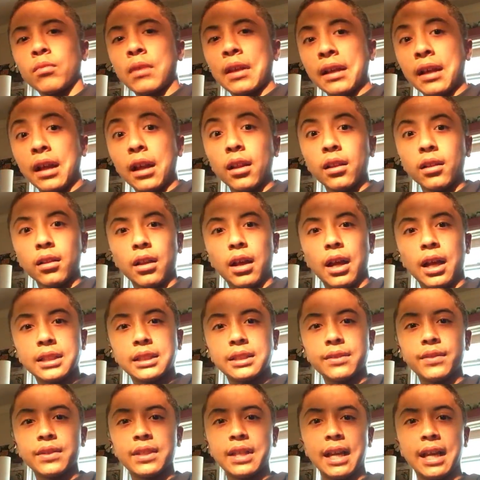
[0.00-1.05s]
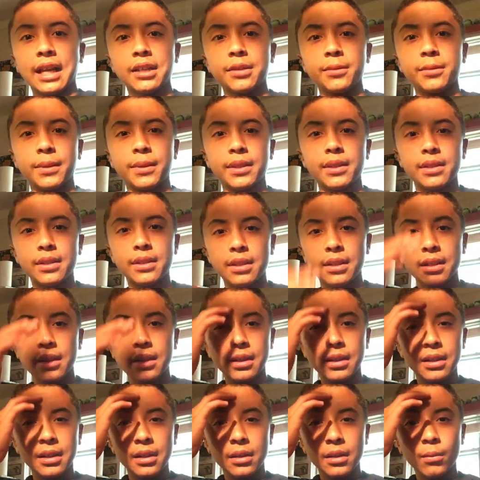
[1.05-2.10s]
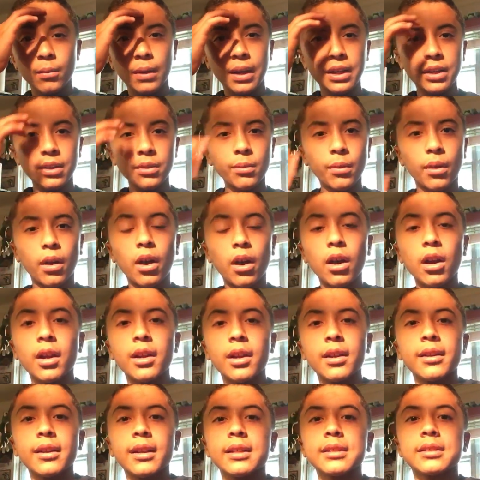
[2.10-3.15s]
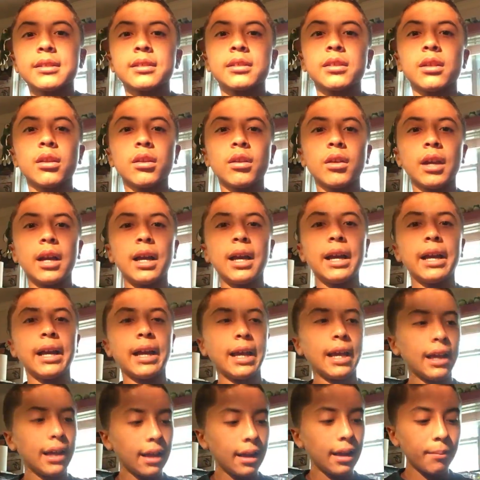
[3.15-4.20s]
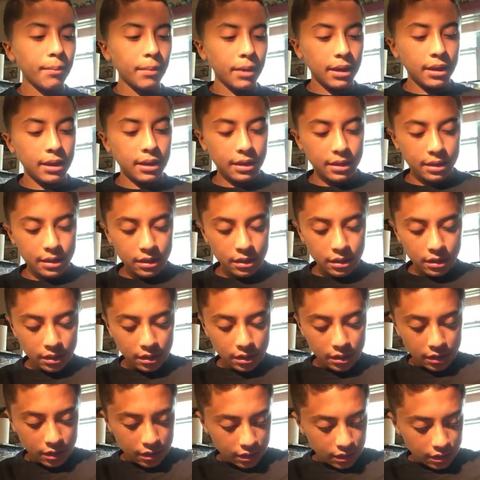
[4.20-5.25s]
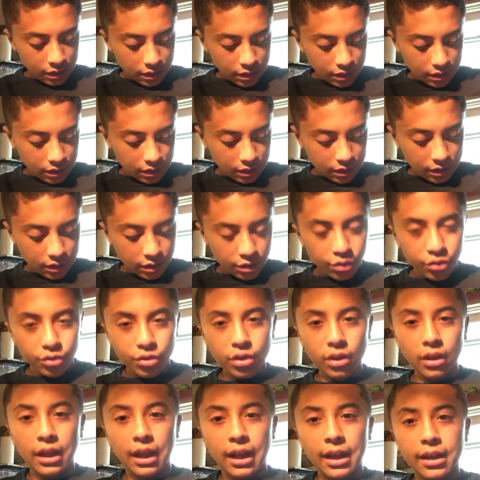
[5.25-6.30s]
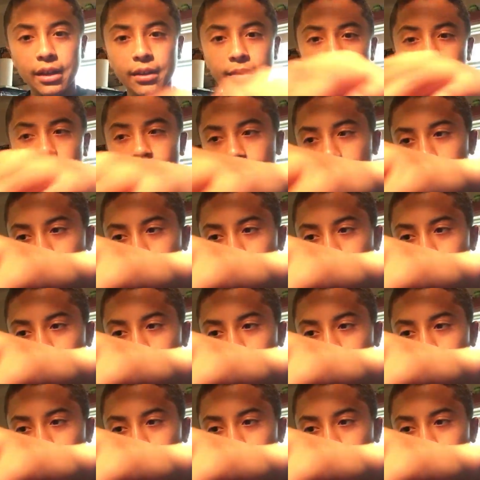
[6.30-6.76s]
They got lots of attachments. Wait, you are? Yes, sir, I am. Usually I,